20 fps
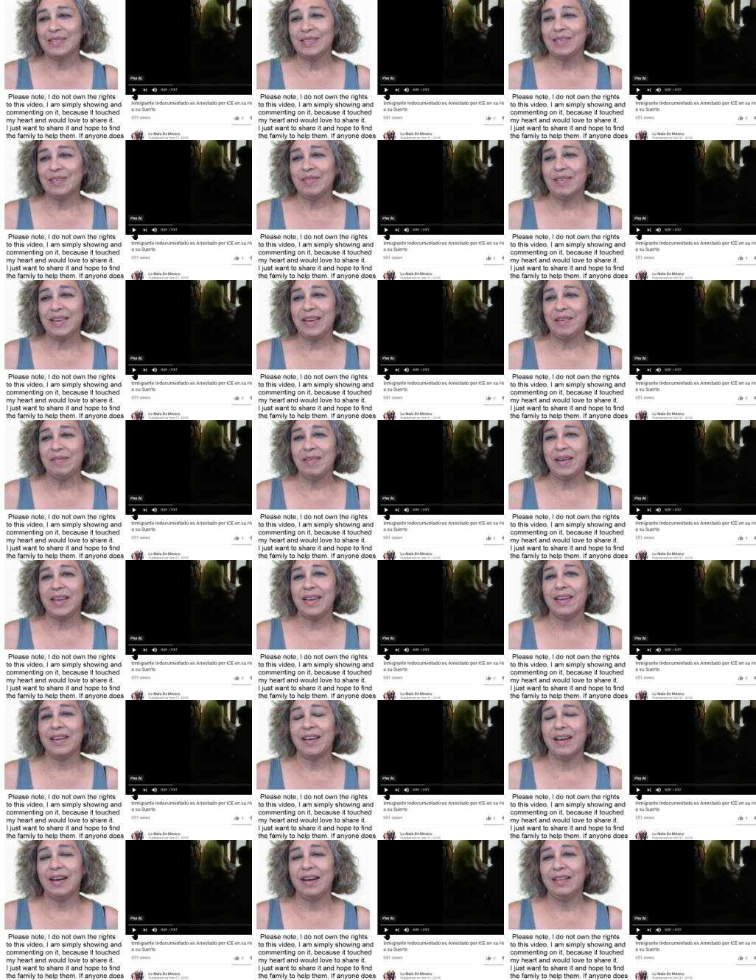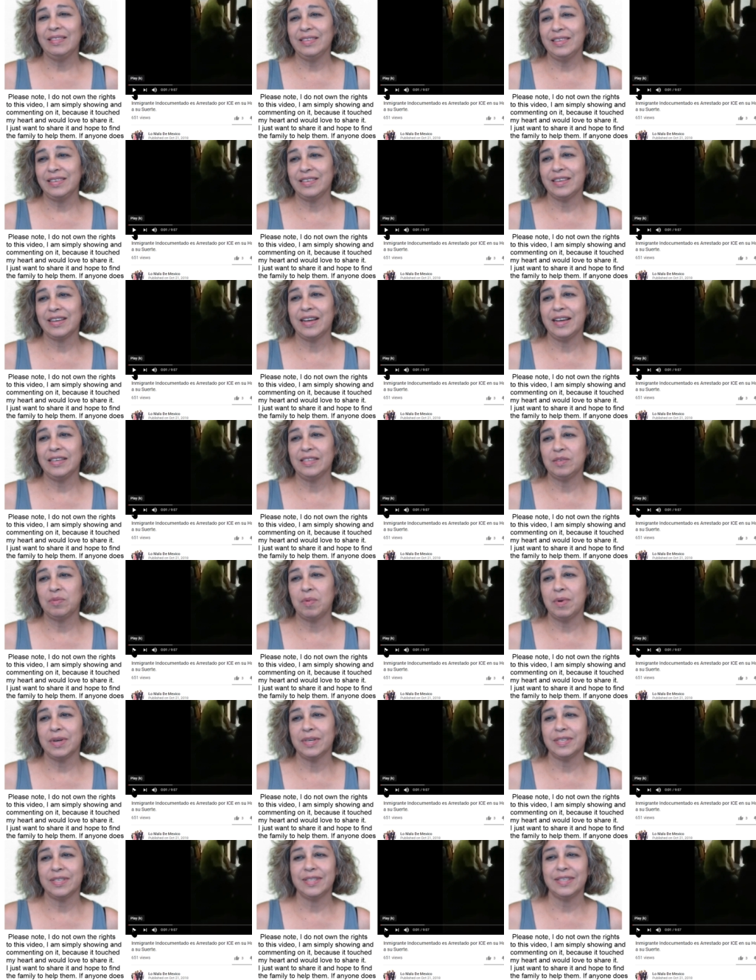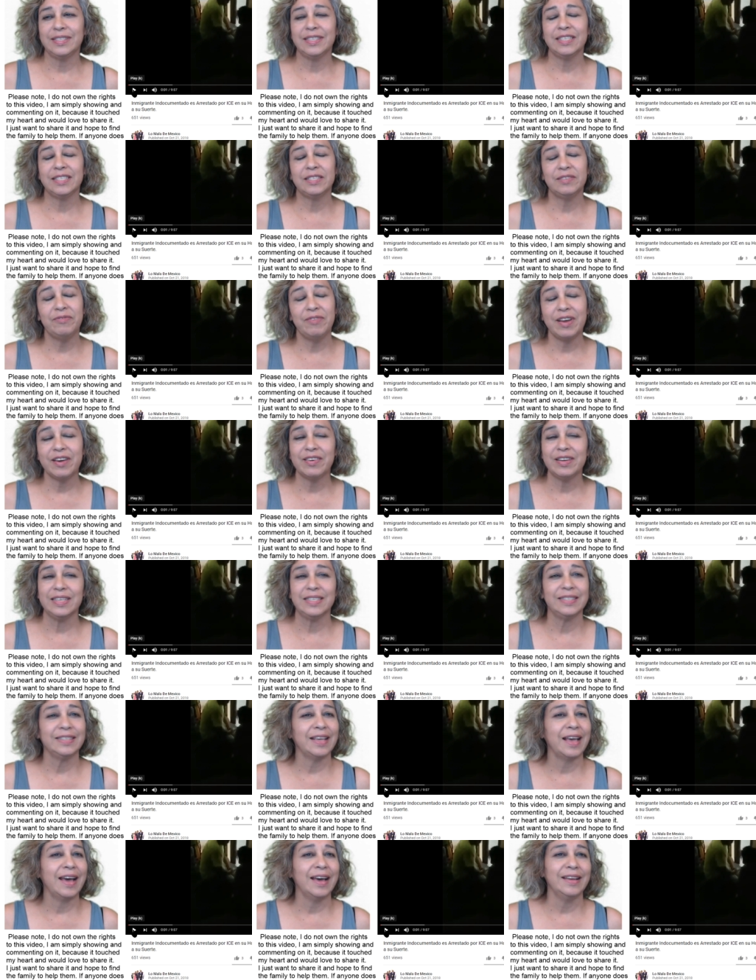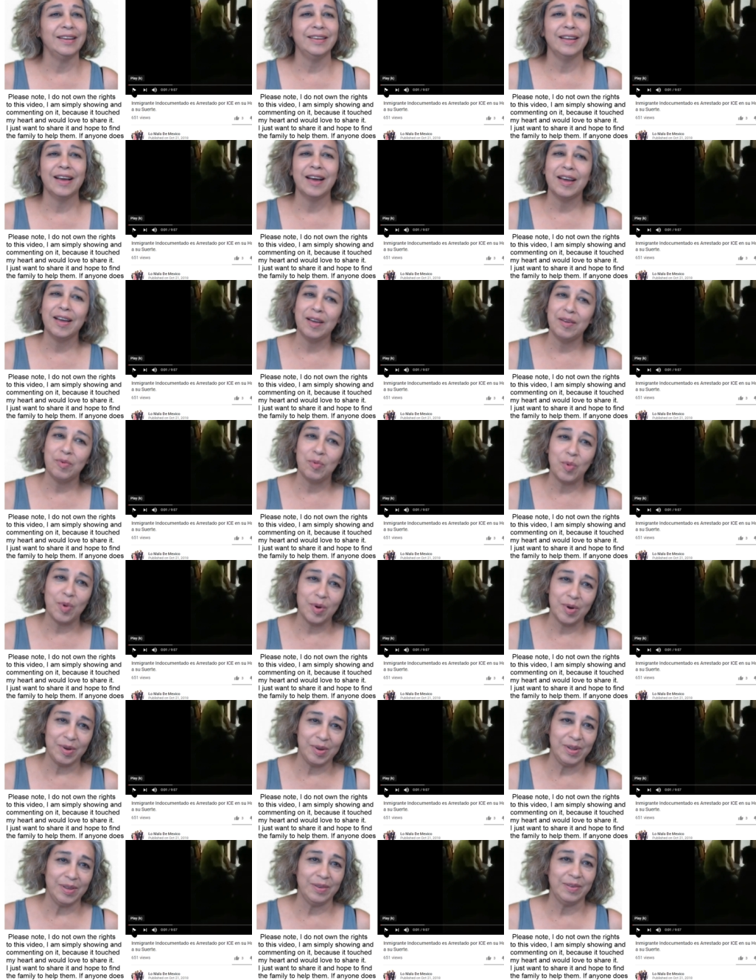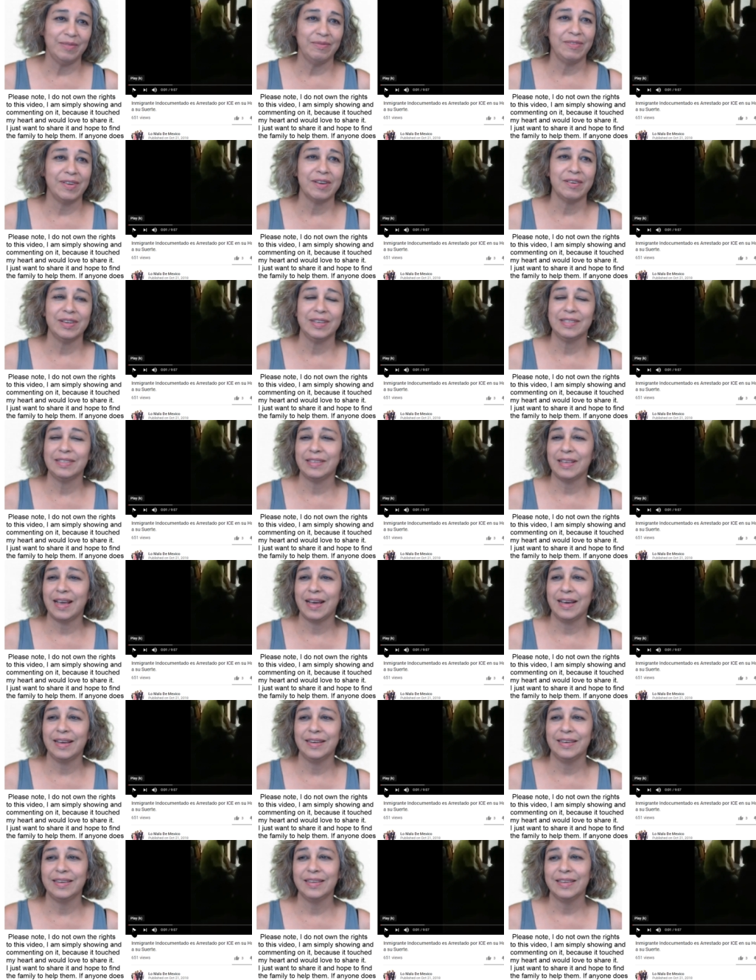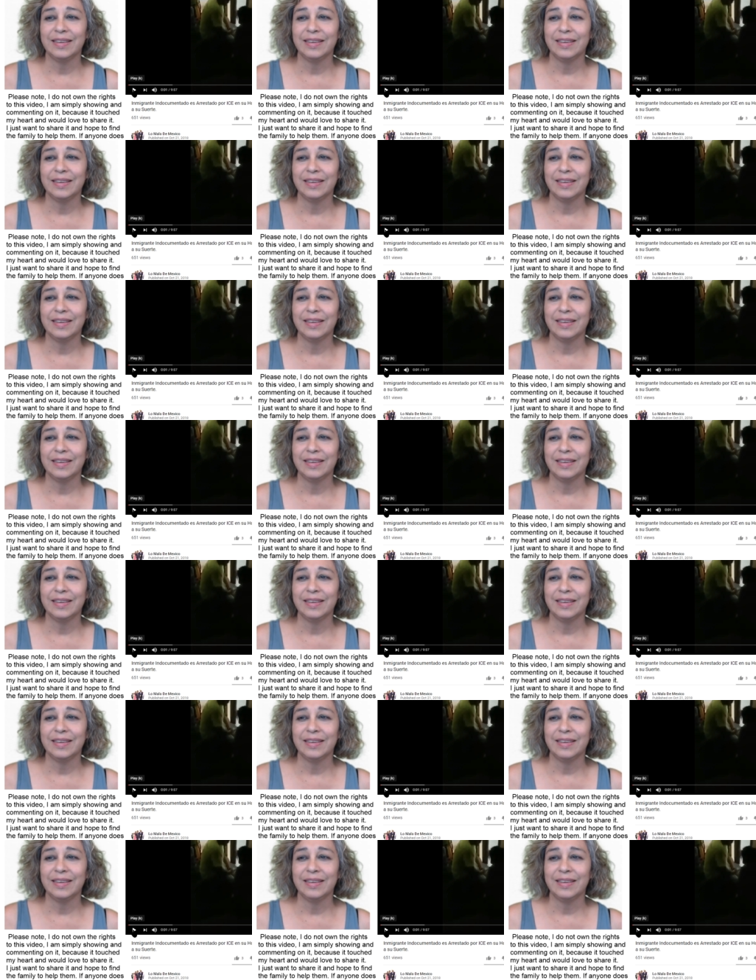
So anyway, I'll let you guys watch this. It's very sad, I warn you, very sad.